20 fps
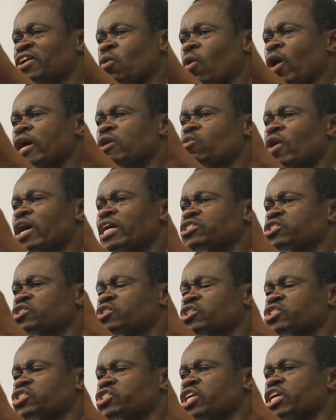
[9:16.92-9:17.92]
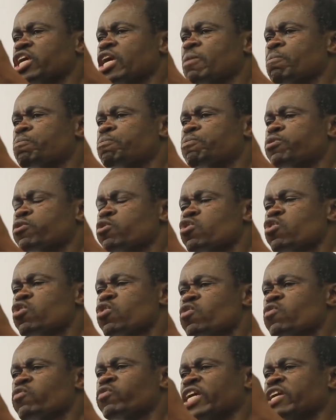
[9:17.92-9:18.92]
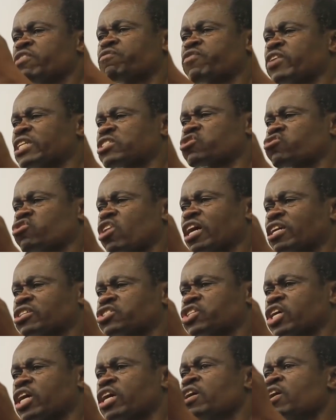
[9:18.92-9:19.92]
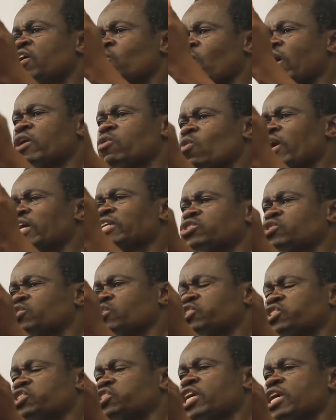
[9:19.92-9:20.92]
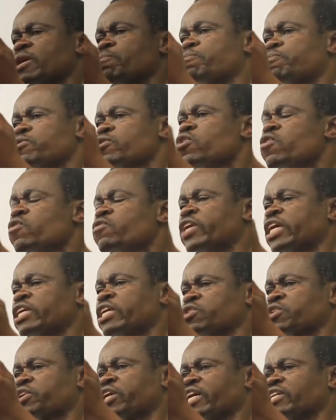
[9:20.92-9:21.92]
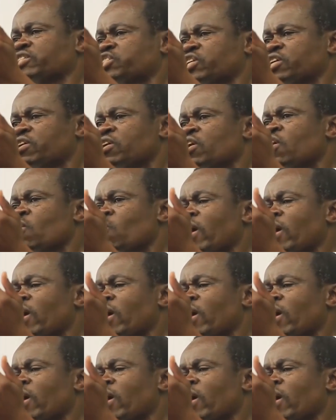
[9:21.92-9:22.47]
One wants to see improved infrastructure. One wants to see improved education.